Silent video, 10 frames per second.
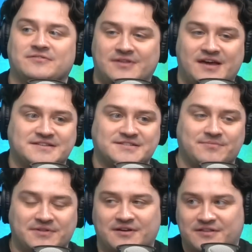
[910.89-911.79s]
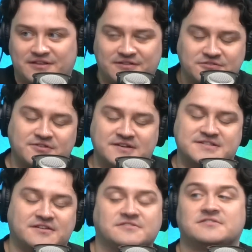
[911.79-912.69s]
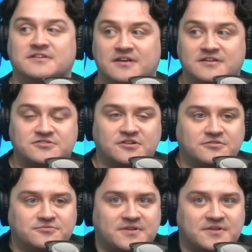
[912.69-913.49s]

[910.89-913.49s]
and that is something that I think the Dragosan has struggled